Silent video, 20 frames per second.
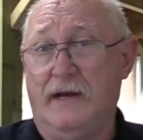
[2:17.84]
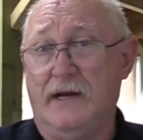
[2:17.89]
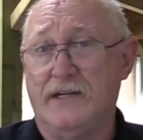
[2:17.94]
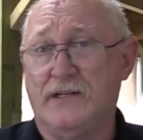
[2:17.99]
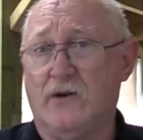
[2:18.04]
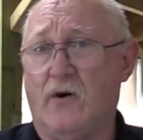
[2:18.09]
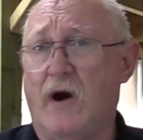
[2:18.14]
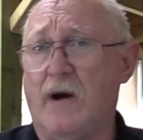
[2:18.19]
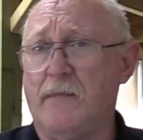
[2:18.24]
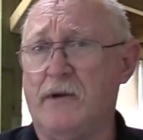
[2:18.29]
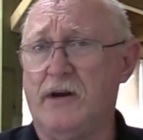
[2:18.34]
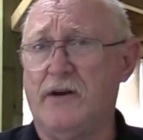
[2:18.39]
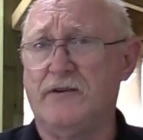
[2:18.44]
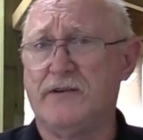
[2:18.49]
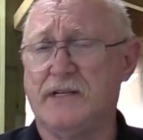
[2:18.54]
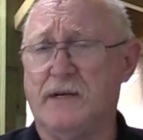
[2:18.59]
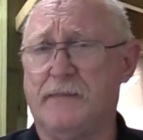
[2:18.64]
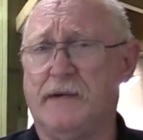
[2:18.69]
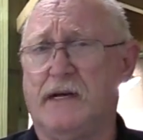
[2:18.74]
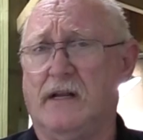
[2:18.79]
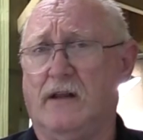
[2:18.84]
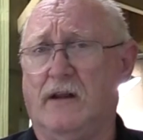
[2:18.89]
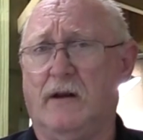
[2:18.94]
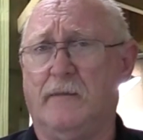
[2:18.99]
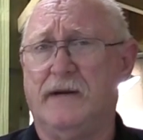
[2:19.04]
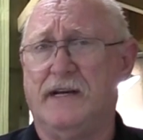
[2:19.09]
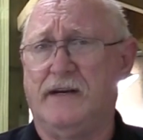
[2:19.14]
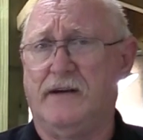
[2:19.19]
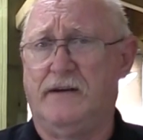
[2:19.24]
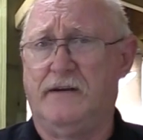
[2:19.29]
So I'm going to do something a little
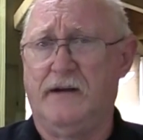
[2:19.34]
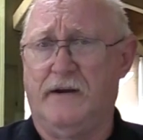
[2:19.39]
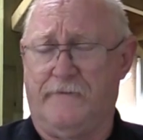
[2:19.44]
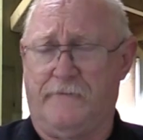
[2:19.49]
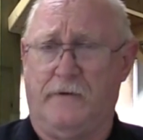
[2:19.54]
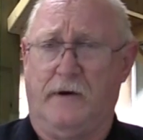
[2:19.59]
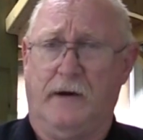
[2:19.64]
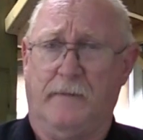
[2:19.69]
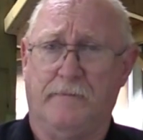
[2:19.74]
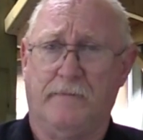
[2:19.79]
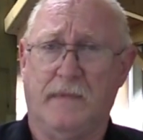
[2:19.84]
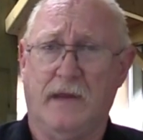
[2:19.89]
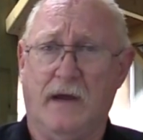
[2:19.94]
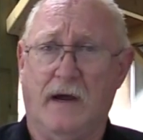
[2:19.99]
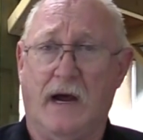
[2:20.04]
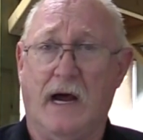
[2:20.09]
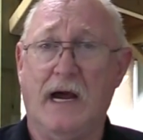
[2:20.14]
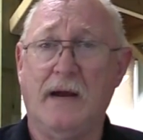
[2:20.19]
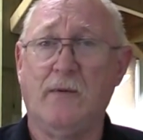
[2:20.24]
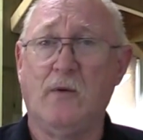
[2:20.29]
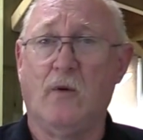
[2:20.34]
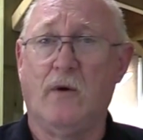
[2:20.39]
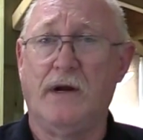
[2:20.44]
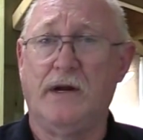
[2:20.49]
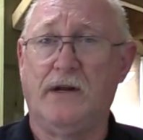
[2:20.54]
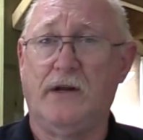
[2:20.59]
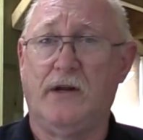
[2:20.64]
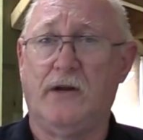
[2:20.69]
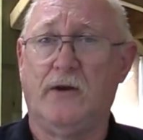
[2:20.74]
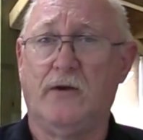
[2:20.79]
bit different. I'm
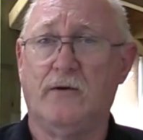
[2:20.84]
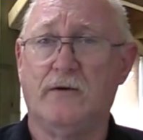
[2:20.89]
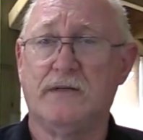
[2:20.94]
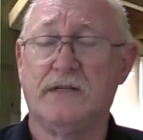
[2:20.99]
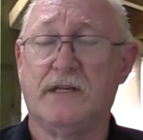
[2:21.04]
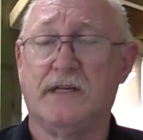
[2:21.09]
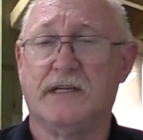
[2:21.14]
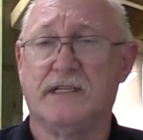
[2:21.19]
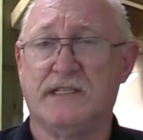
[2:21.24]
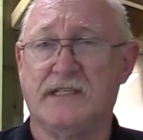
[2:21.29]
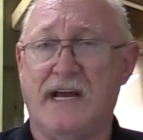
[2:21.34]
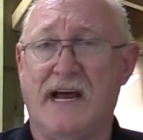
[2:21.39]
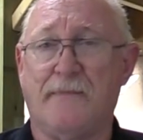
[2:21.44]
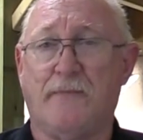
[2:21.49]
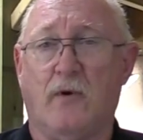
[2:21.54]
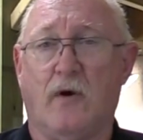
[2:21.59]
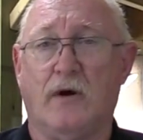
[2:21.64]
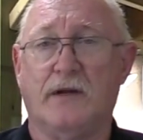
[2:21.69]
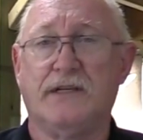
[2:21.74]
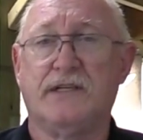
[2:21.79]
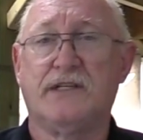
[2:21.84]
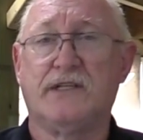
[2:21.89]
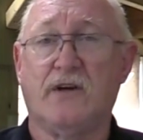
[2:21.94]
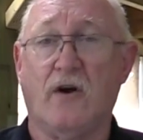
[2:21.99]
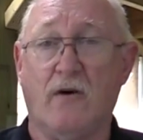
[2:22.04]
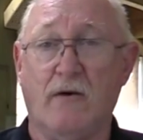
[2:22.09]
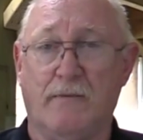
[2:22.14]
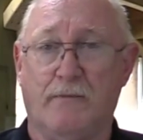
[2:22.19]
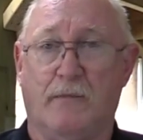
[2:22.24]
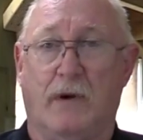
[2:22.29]
going to use the Snap-on
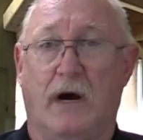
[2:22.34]
scope